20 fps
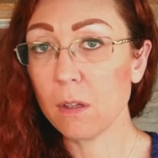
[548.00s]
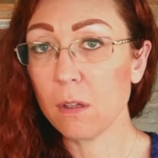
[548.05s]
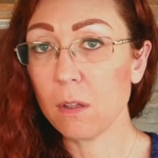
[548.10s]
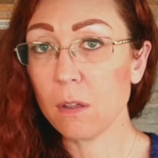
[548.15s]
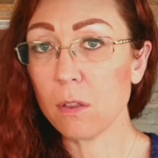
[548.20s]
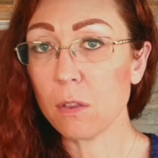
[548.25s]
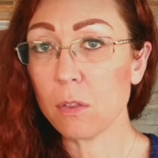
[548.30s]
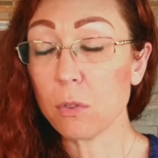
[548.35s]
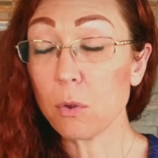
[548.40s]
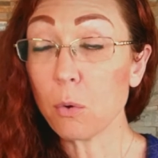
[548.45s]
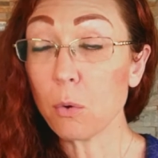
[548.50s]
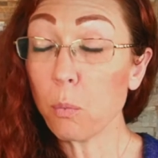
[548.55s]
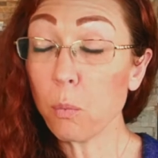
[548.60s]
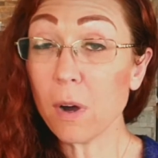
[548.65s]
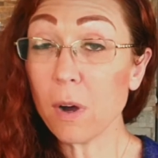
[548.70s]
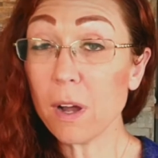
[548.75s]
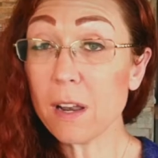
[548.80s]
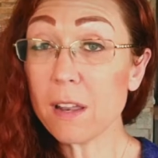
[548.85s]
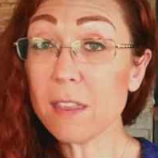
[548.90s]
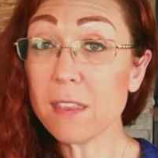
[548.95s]
The
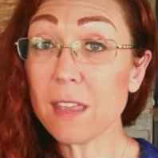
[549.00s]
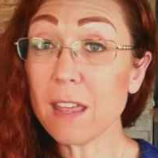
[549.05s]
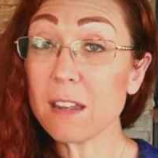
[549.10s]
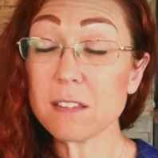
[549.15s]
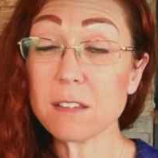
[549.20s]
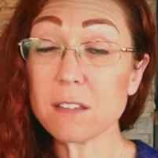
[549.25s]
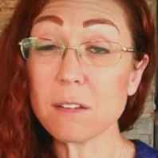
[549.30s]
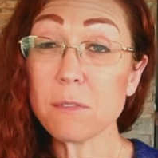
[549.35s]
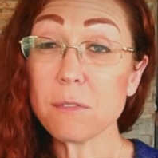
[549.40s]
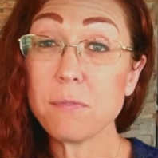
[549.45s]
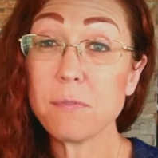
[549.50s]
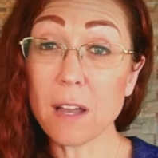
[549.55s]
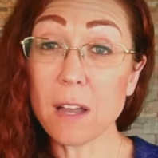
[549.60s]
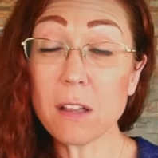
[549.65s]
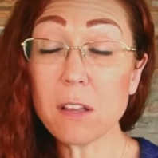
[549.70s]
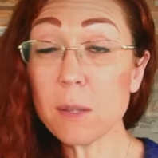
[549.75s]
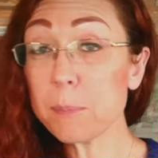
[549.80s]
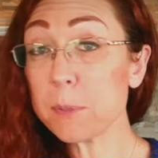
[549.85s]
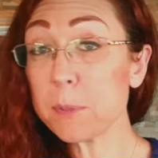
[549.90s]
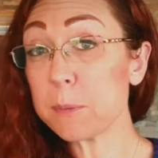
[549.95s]
one that
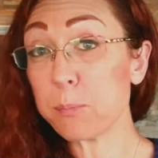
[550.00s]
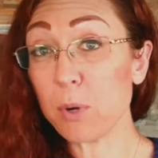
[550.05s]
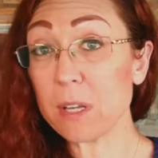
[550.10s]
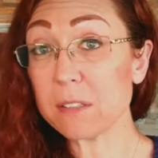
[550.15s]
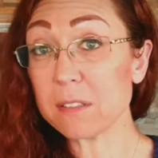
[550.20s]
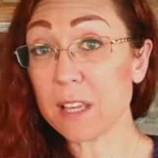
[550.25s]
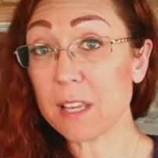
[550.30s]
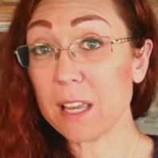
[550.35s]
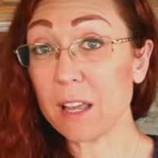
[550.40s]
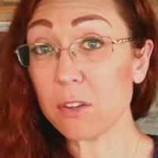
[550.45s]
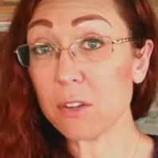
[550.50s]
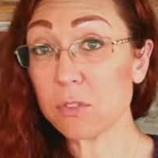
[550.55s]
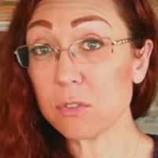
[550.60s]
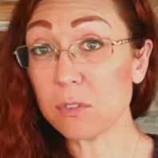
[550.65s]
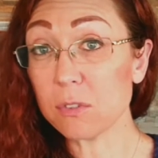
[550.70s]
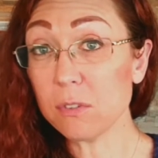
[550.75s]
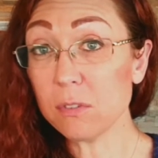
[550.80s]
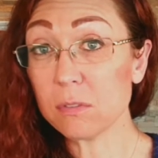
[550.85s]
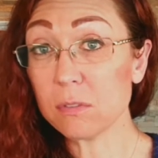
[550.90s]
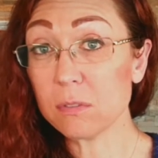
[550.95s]
develops breast
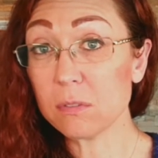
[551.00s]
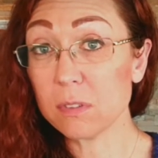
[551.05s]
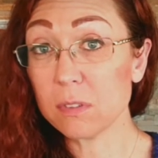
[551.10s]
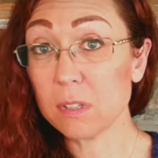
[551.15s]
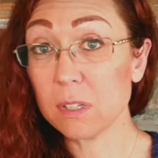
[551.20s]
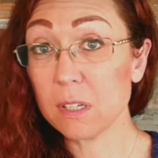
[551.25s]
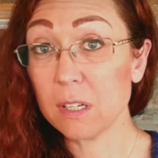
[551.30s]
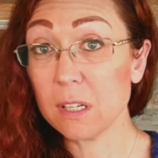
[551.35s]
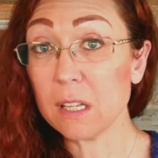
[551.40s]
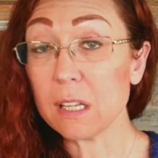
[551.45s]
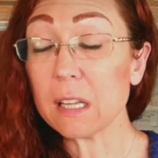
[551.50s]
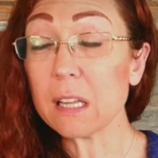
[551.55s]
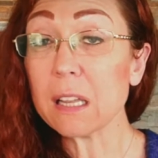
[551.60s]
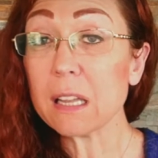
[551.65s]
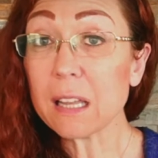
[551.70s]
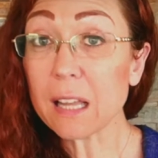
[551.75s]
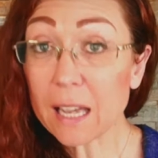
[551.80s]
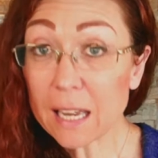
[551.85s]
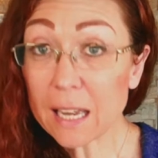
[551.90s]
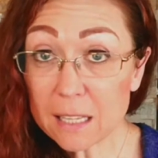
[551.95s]
cancer
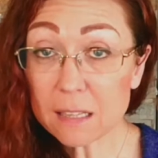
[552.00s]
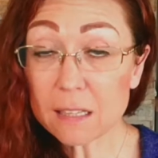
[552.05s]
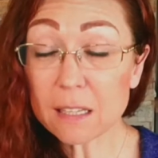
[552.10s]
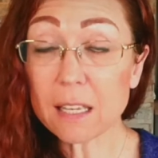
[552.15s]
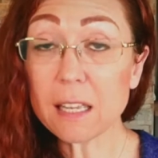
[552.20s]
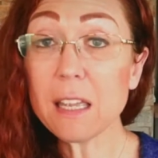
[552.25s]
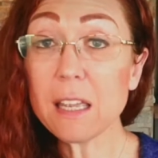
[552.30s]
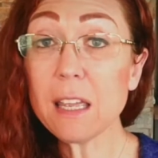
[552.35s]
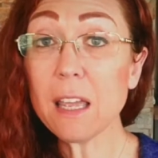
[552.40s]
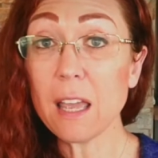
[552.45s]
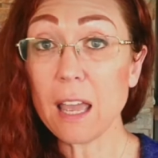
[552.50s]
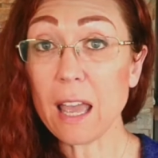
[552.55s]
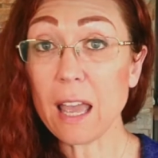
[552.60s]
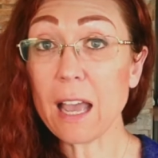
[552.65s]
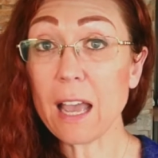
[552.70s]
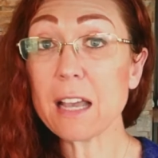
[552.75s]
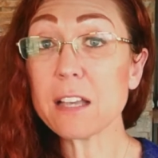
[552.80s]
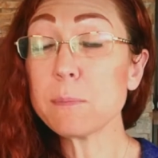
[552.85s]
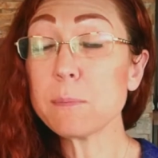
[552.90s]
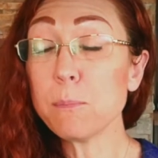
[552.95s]
likely
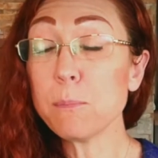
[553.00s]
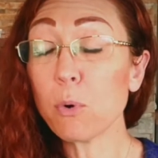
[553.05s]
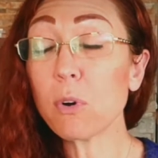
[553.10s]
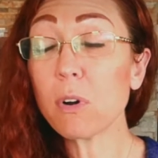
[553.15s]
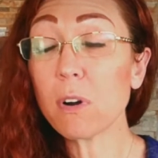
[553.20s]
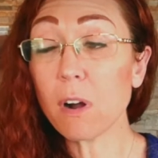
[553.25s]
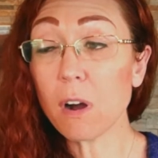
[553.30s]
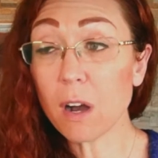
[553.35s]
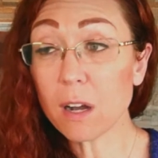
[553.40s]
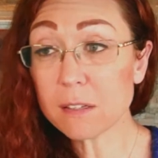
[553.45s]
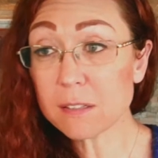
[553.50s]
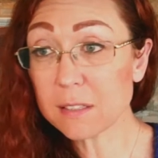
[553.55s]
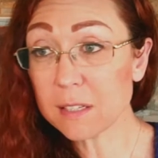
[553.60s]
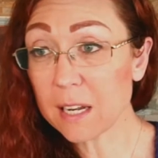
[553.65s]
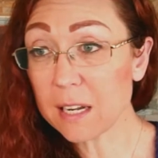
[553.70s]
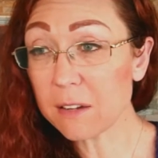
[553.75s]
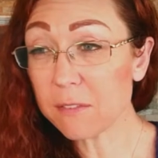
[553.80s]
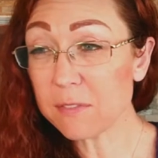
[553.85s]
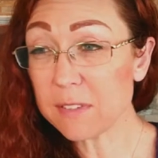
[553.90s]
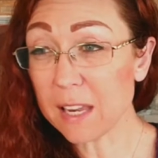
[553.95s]
has more
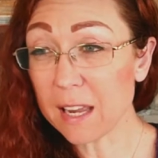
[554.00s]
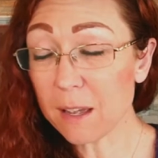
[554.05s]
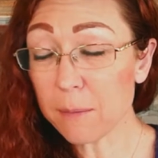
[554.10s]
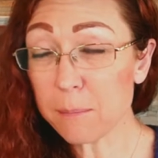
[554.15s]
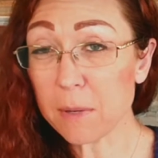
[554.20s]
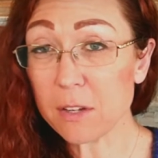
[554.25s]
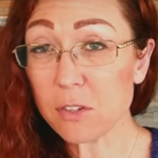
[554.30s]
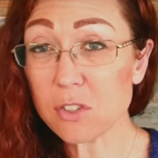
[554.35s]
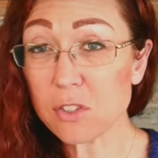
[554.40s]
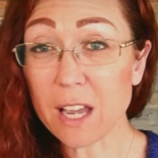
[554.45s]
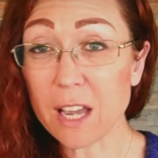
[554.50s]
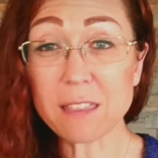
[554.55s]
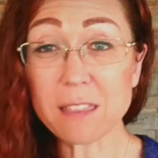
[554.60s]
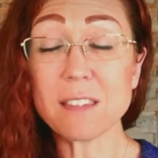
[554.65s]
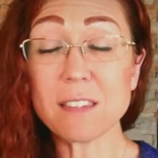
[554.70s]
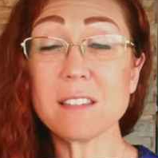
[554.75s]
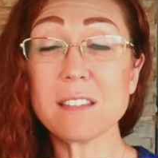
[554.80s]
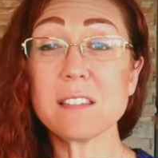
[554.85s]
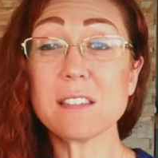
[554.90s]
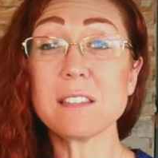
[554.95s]
oxidative damage at the
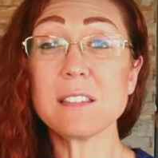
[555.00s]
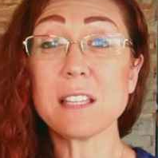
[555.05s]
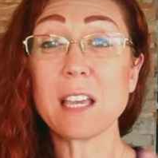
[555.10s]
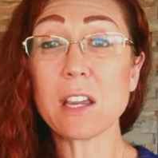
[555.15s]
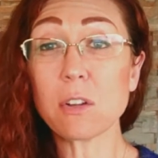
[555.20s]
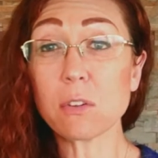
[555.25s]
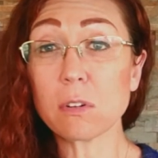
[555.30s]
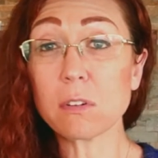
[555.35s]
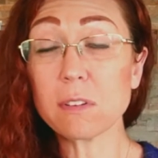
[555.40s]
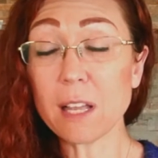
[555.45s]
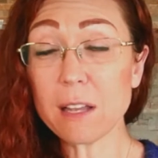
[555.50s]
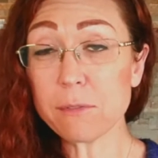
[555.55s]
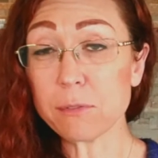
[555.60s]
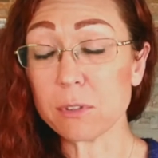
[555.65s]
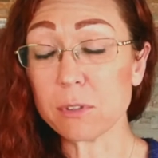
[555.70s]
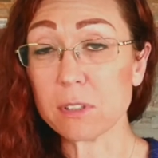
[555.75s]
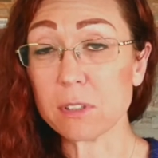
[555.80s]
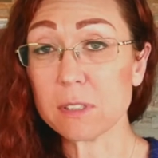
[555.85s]
cellular level.